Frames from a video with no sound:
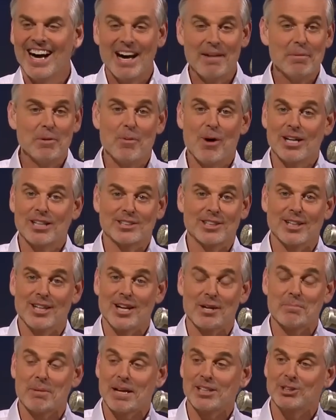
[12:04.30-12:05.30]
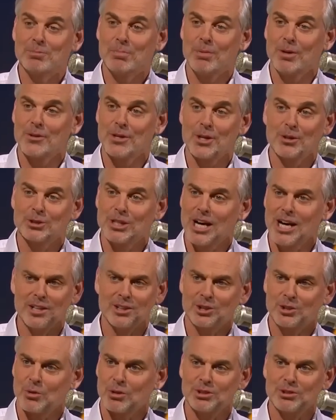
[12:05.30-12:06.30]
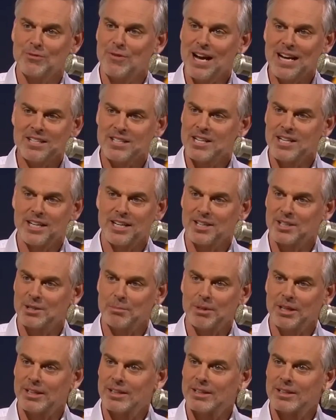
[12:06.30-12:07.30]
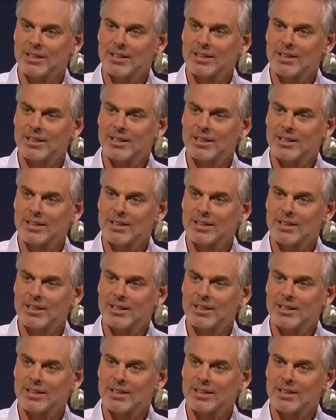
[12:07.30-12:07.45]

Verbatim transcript: I've been watching a lot of baseball. The Ohtani story is fascinating to me.